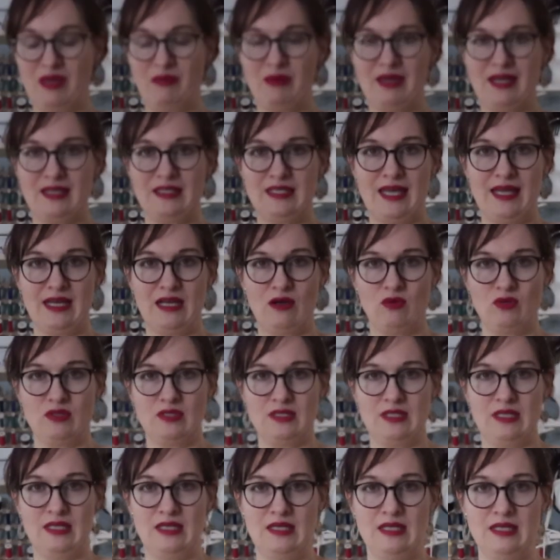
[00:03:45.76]
Maybe I take
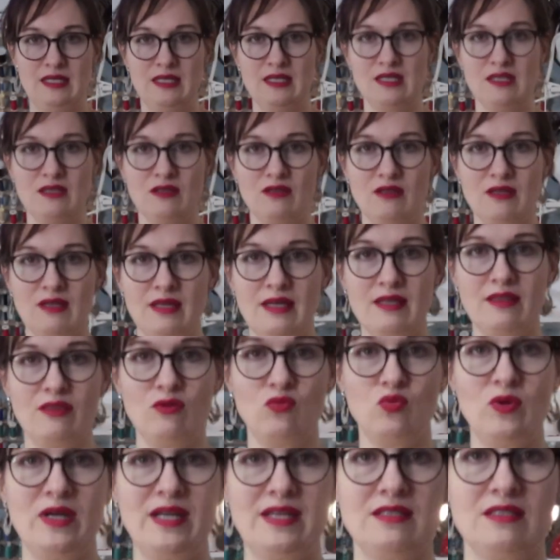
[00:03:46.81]
out a little at
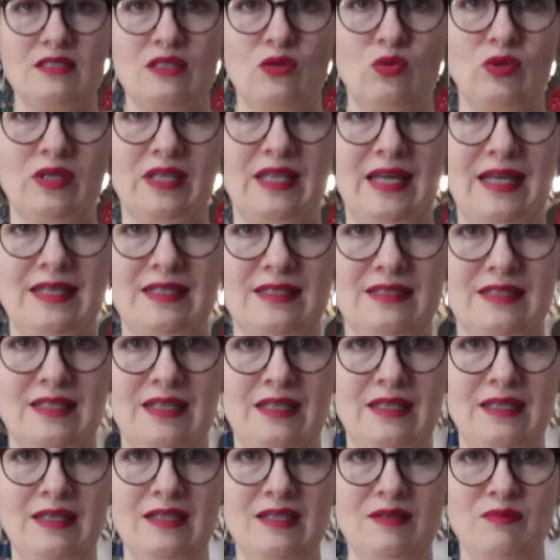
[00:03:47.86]
the waist so it gets a
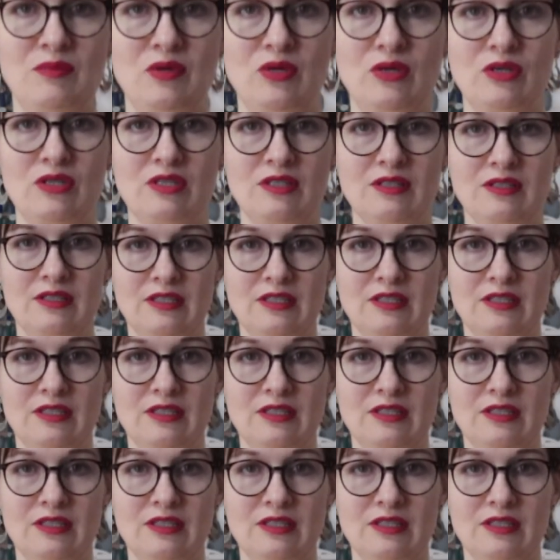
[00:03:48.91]
little more